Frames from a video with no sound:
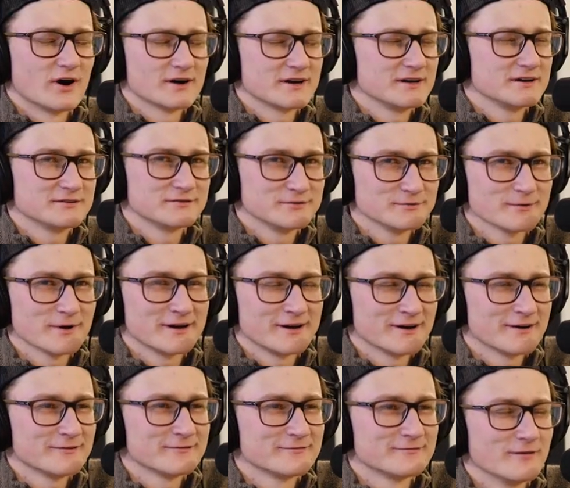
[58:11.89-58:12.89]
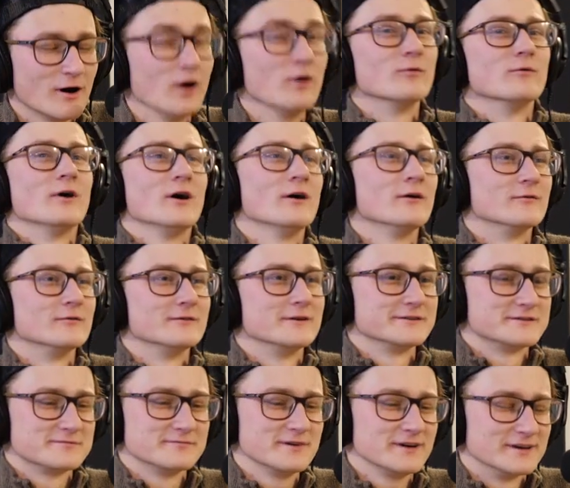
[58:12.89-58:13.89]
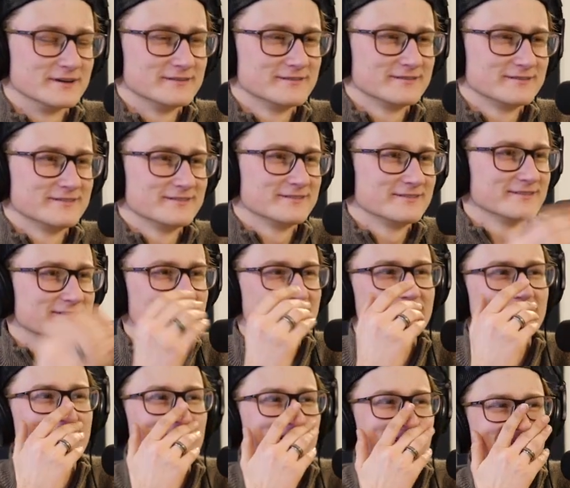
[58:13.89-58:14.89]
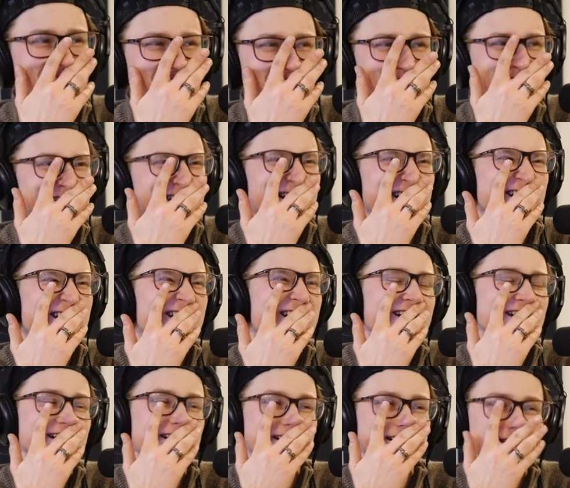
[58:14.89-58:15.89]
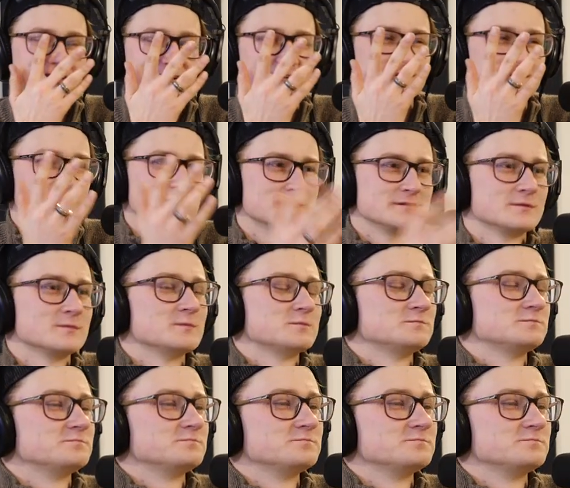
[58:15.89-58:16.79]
talking to right now? Oh, it's oh, me. It's me. or, I don't know